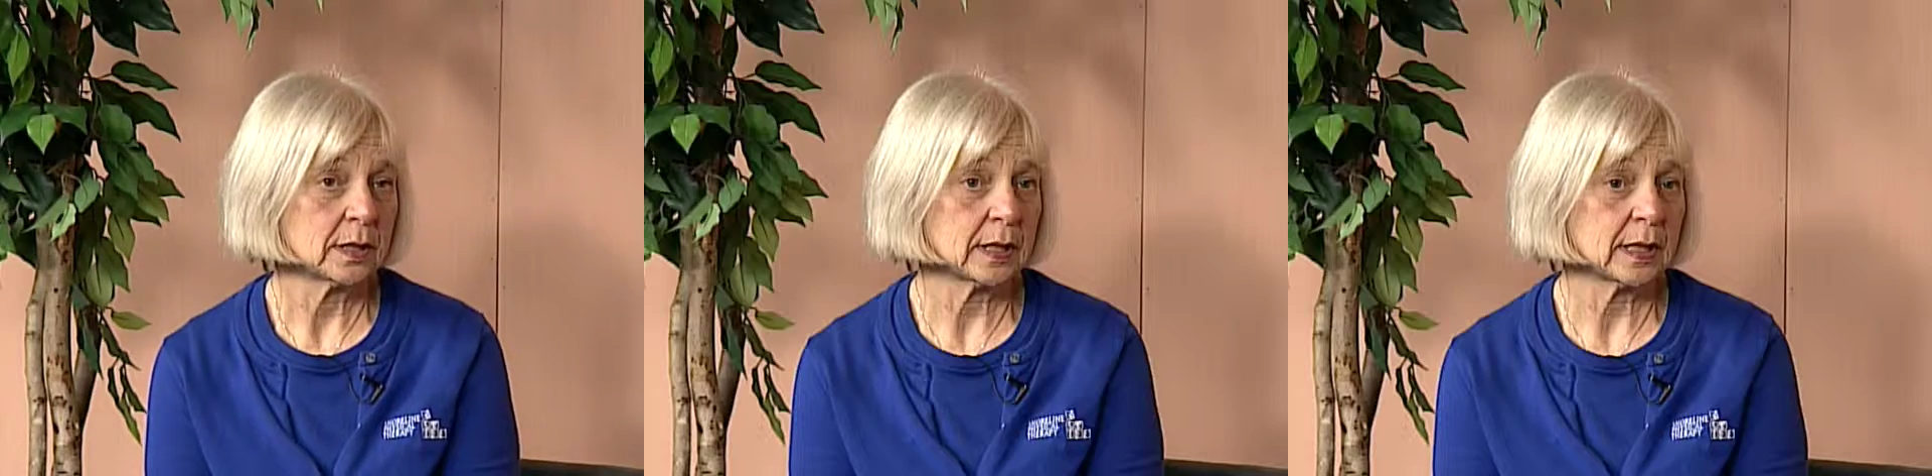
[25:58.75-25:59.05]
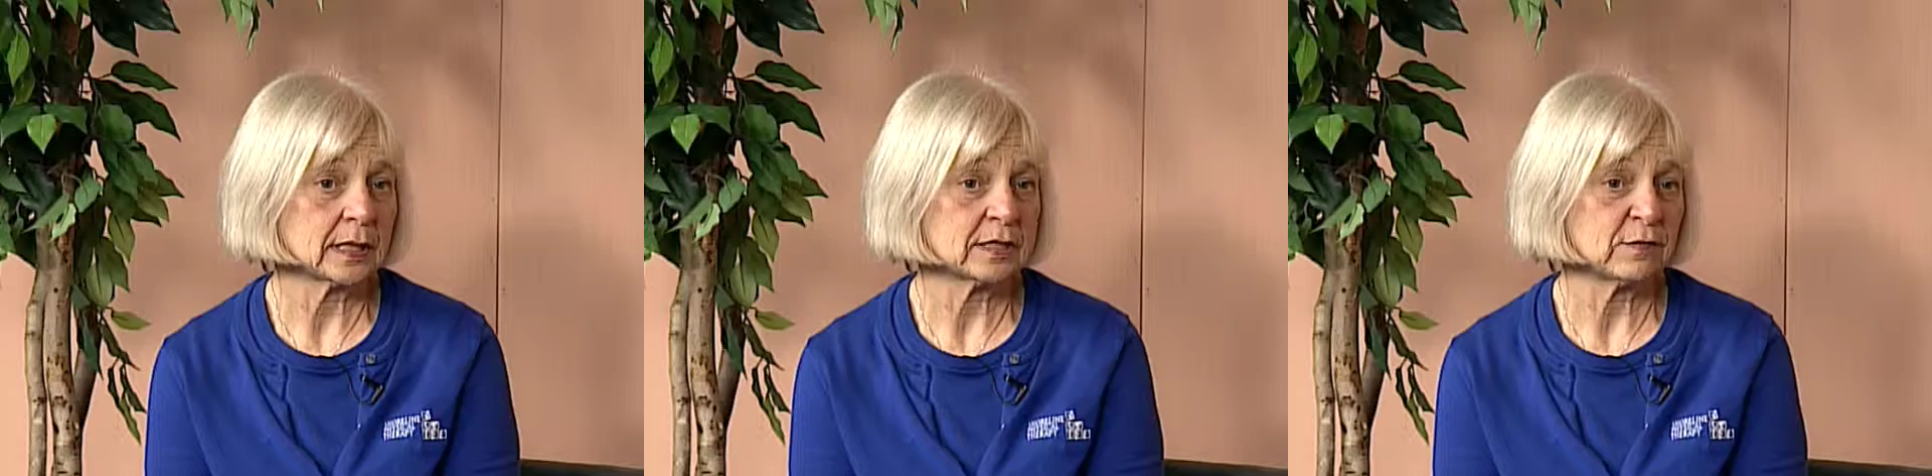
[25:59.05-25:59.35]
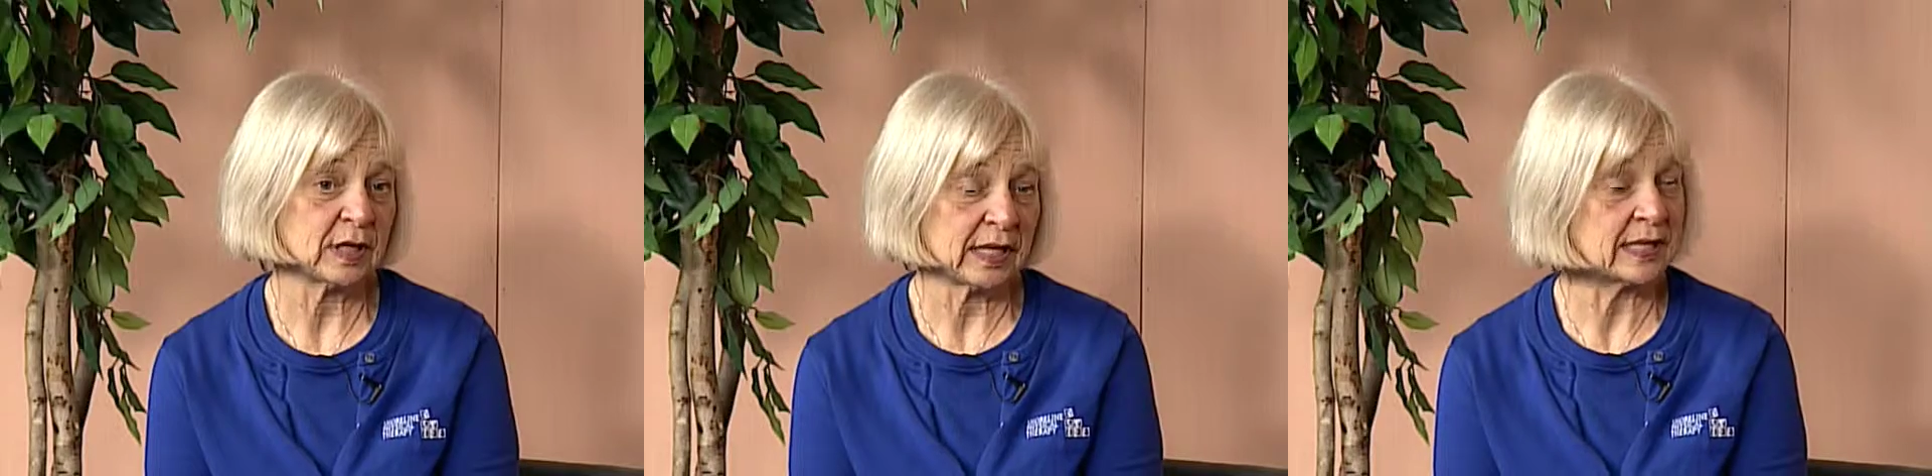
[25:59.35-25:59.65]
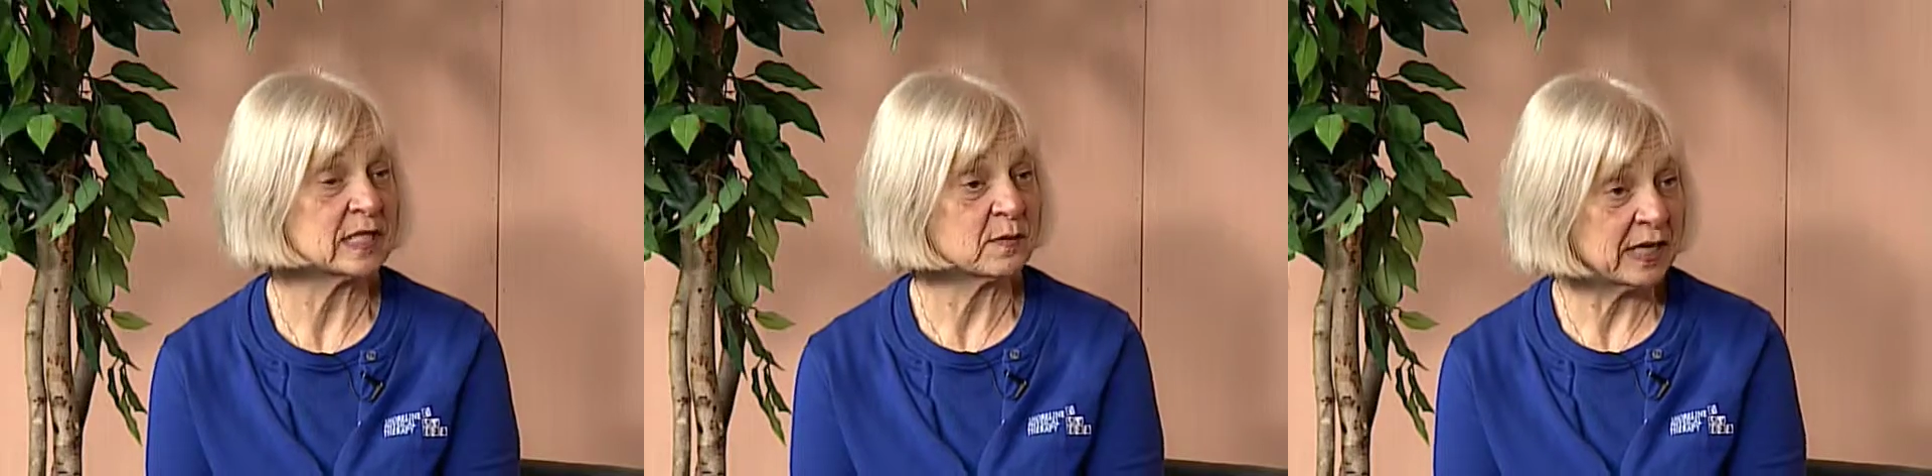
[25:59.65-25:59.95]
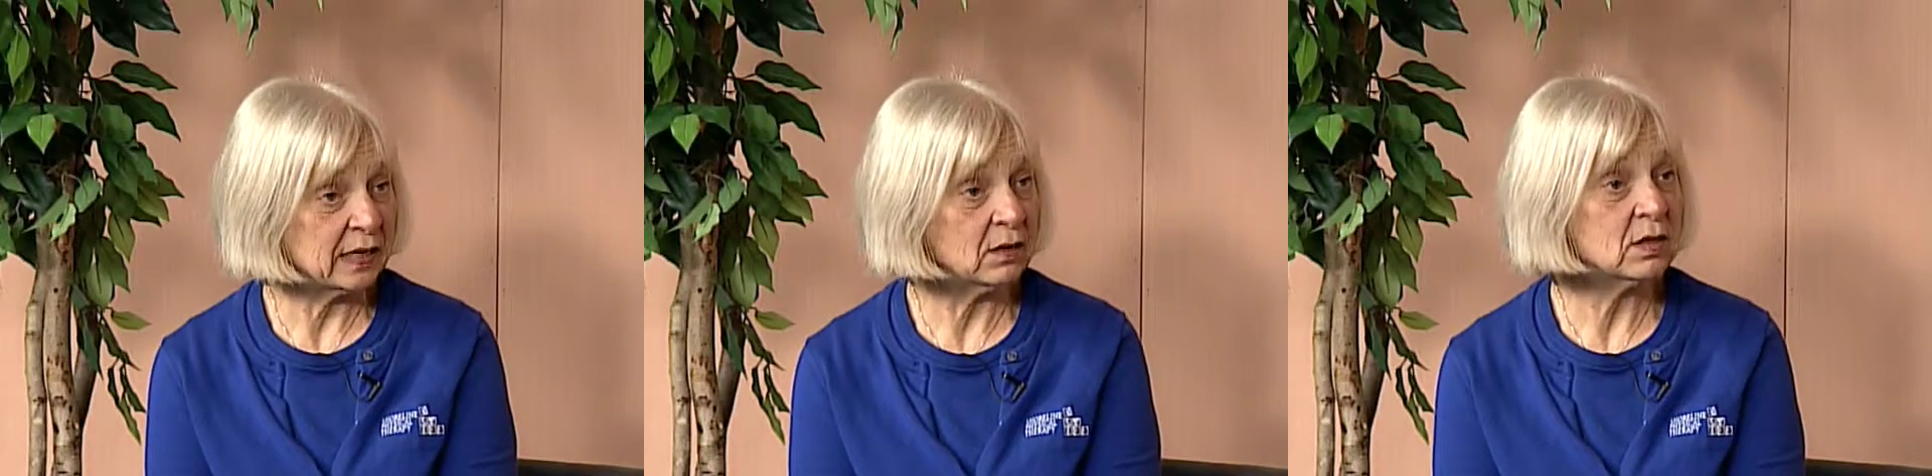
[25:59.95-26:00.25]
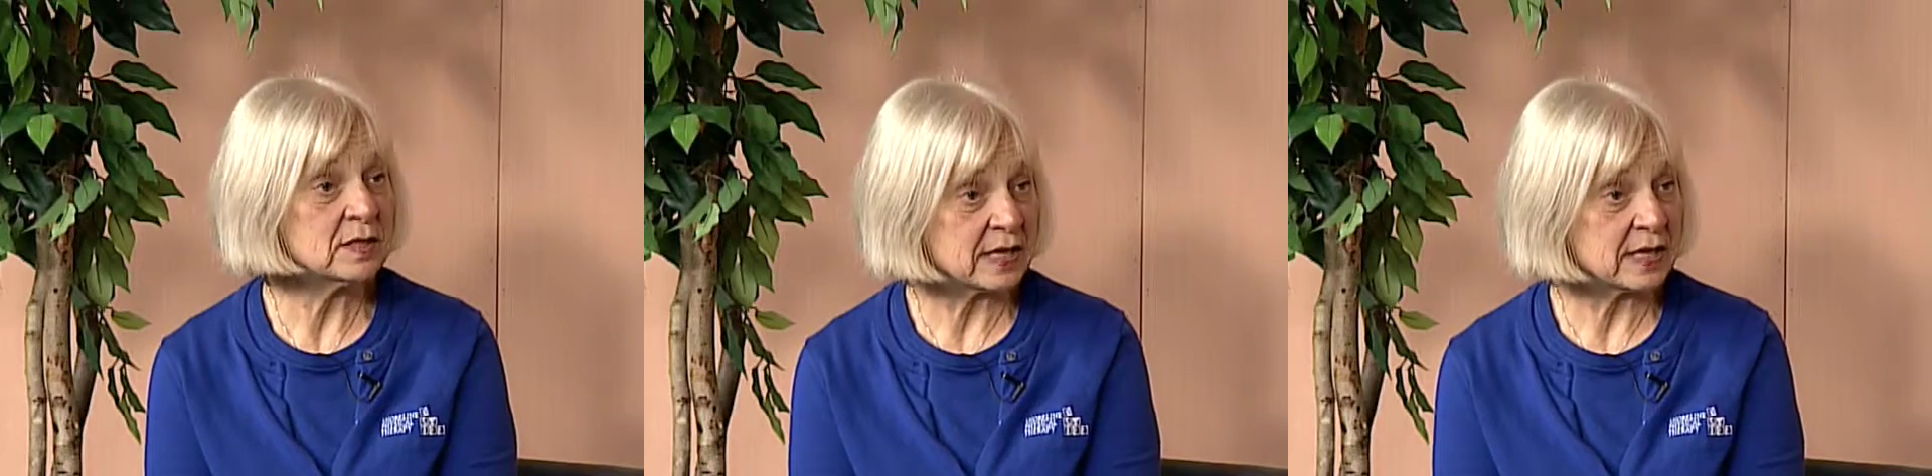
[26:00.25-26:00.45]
And if you can get in some hills,